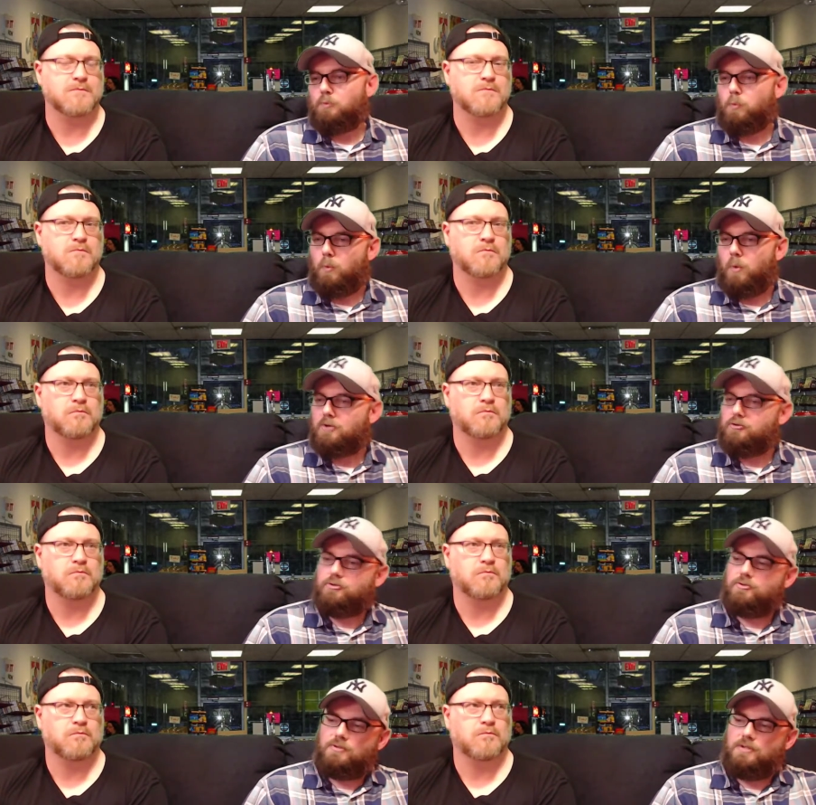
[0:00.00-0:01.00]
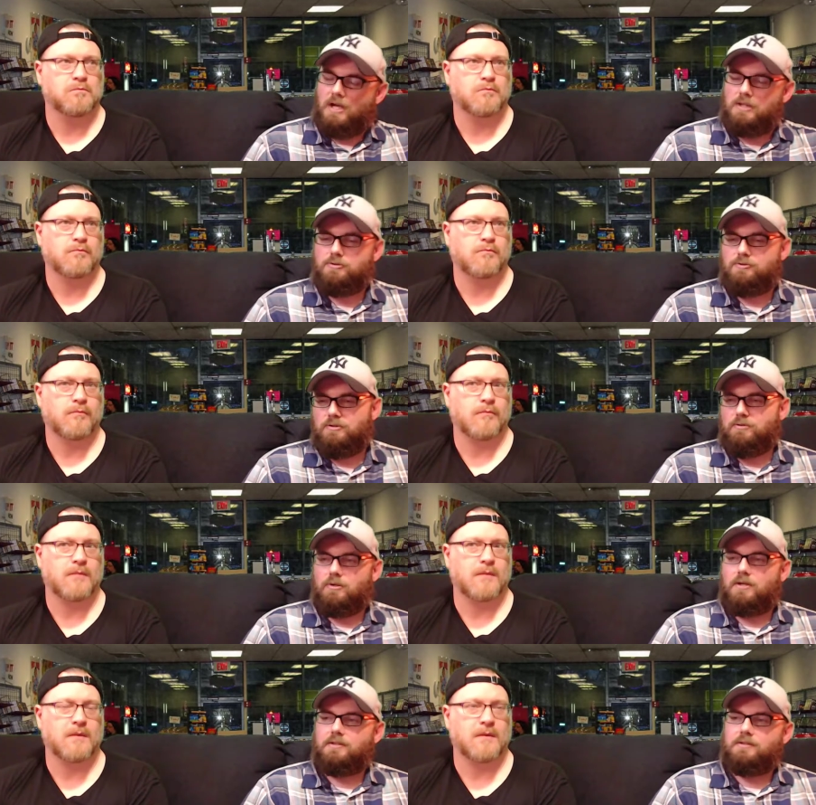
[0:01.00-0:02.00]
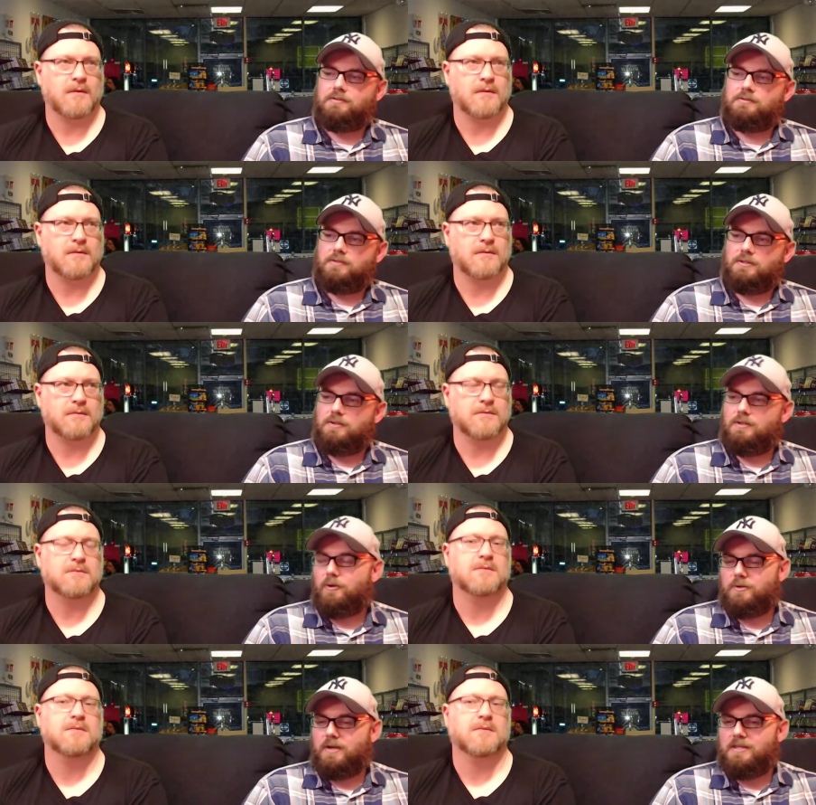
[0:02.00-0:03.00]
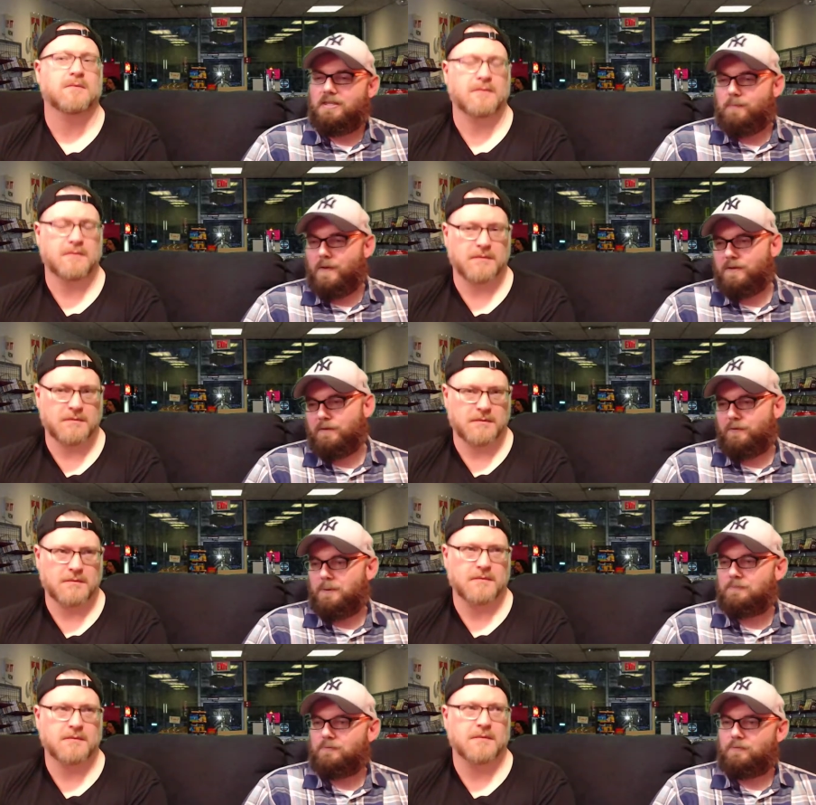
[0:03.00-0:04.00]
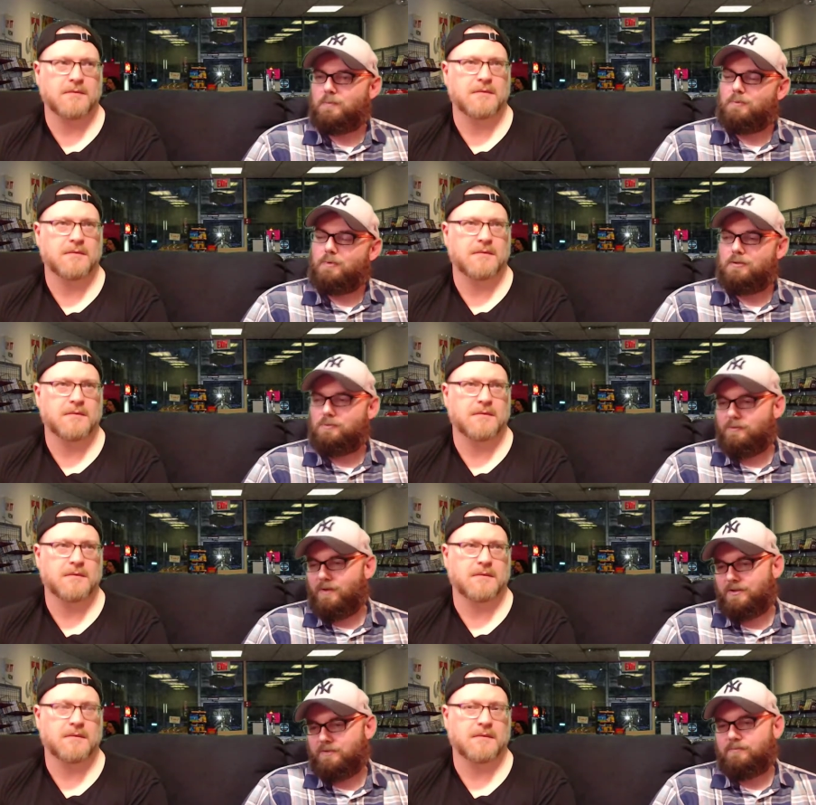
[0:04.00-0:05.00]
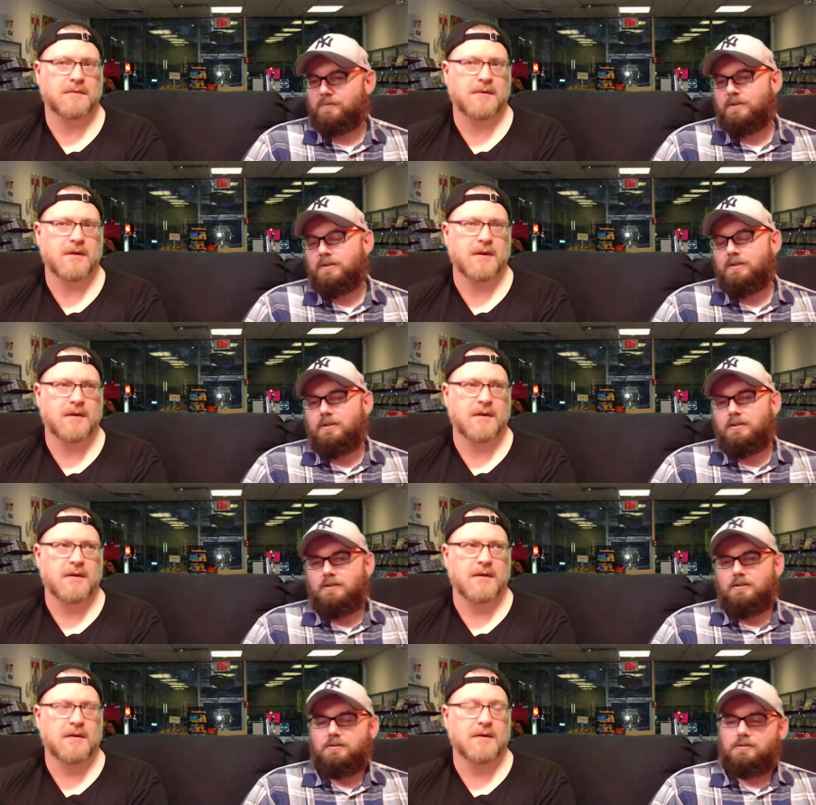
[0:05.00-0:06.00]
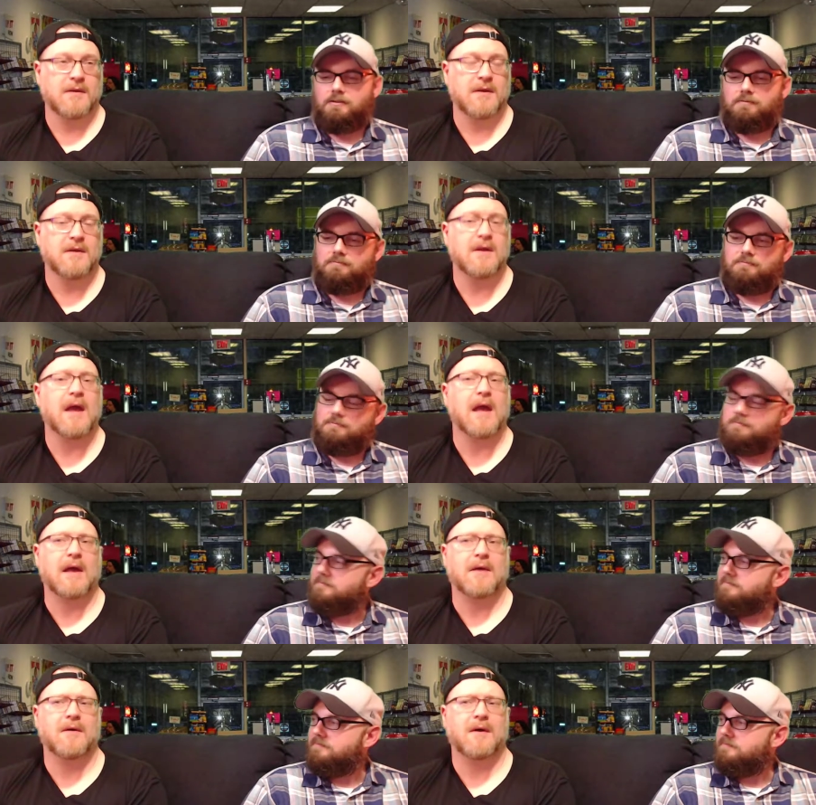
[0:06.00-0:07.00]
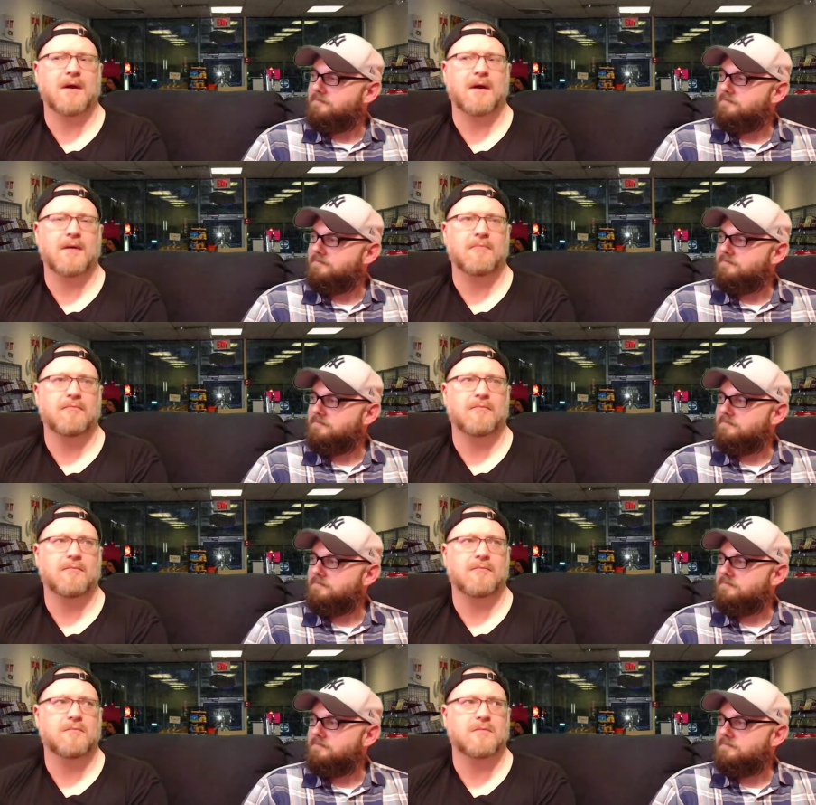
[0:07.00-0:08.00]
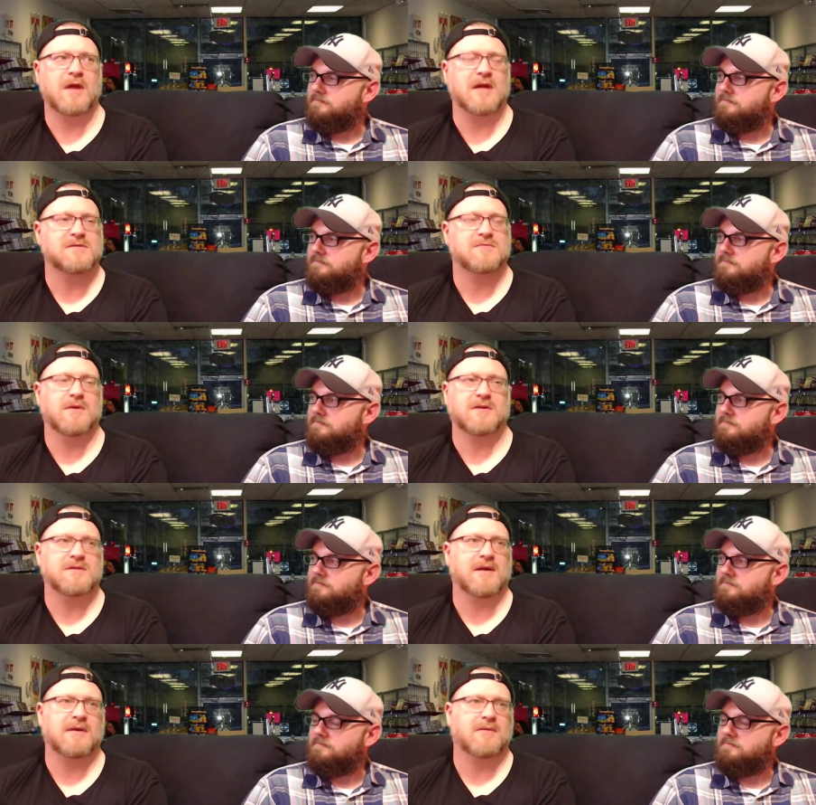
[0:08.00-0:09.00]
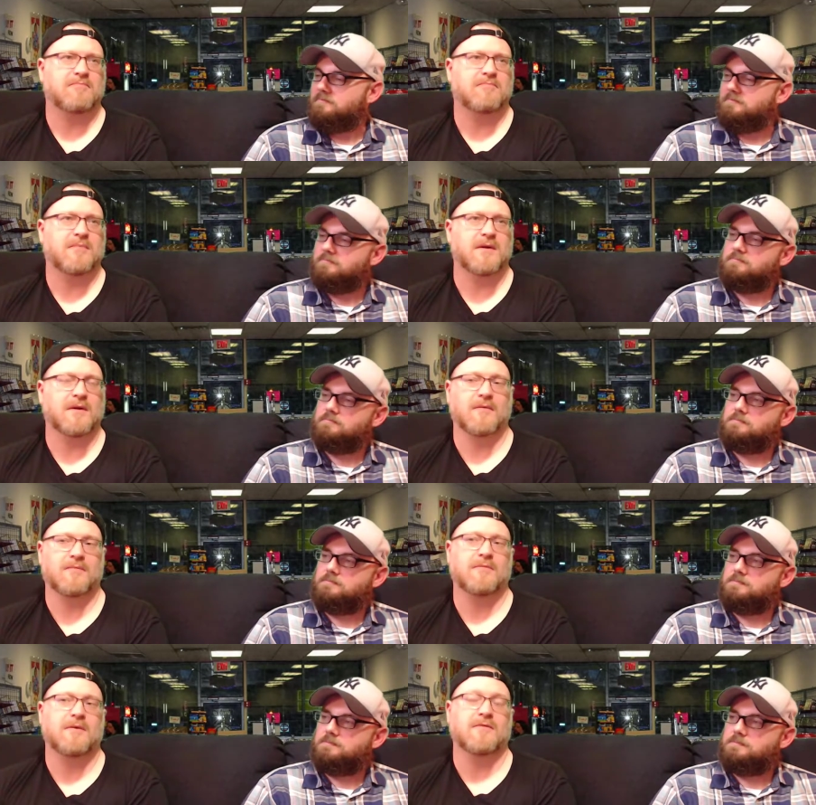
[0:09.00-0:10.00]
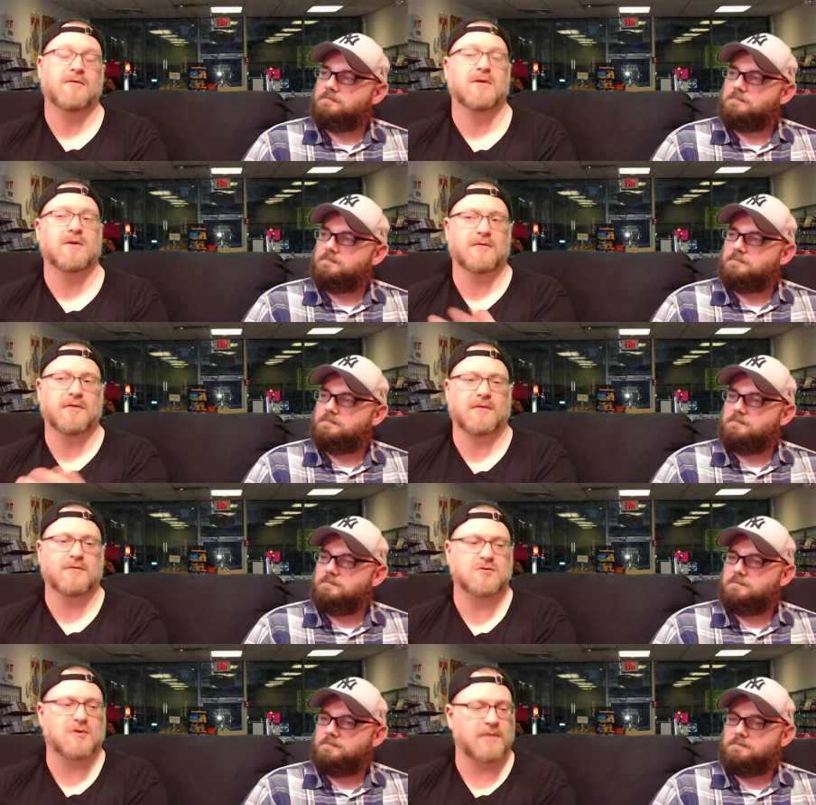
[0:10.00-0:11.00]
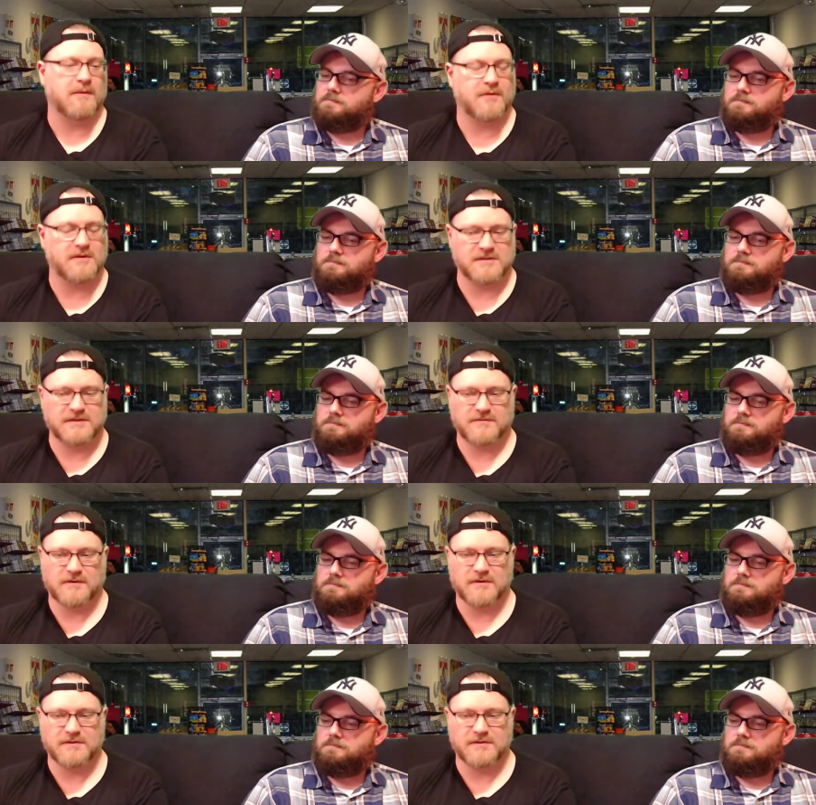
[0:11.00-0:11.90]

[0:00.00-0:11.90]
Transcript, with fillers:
Speaker 1: watch the guy that you do like, and let the other guy keep making the films for the people that do like them.
Speaker 2: Um, yeah. Um. Yes, it's like you know, even you know, like with Joe Bob Briggs, as far